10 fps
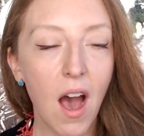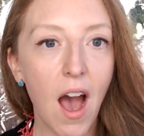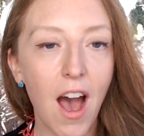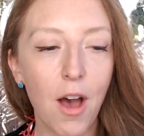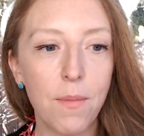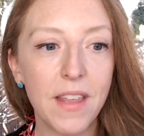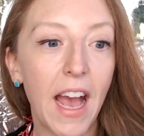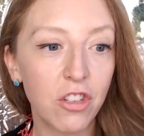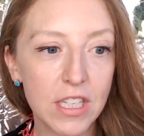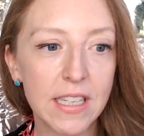Um, they
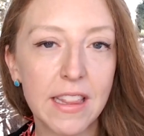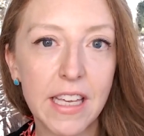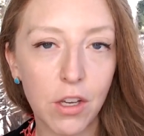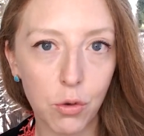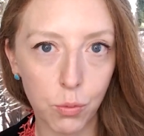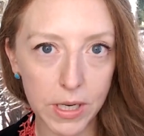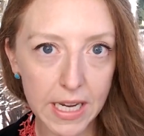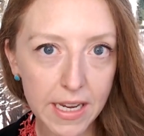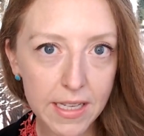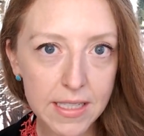actually sent the
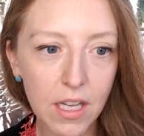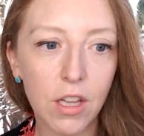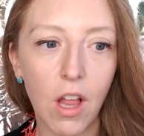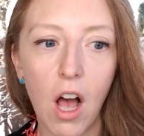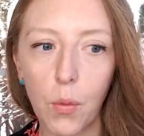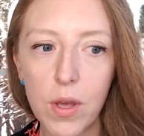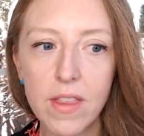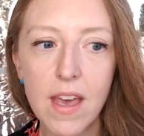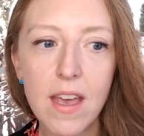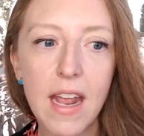ingredients along with
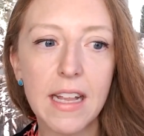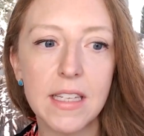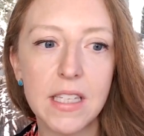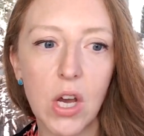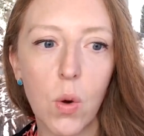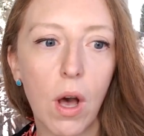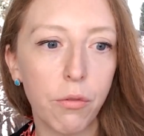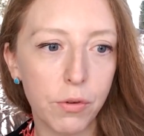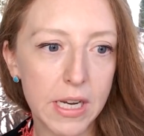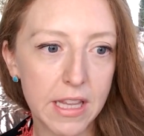it. And so I'll
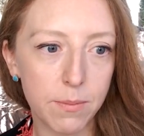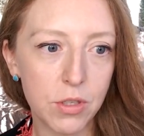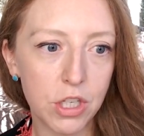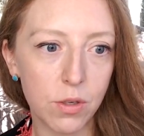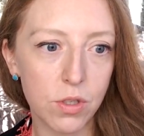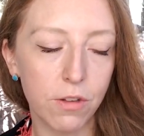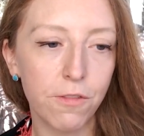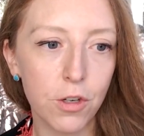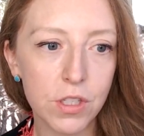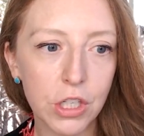read them to you. So the first